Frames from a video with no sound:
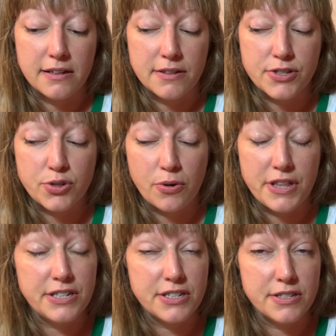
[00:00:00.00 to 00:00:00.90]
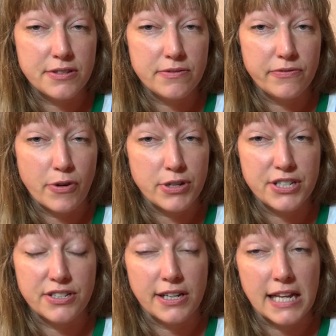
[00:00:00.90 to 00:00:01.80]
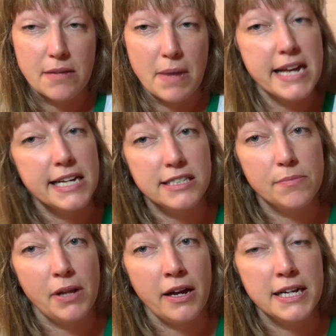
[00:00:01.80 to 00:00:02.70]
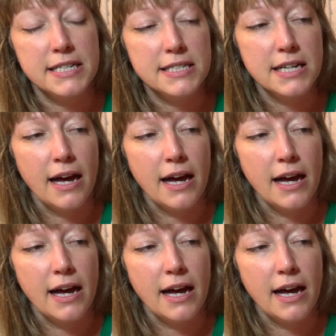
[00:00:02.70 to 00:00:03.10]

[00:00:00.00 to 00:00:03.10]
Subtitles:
store that focuses on like baking supplies.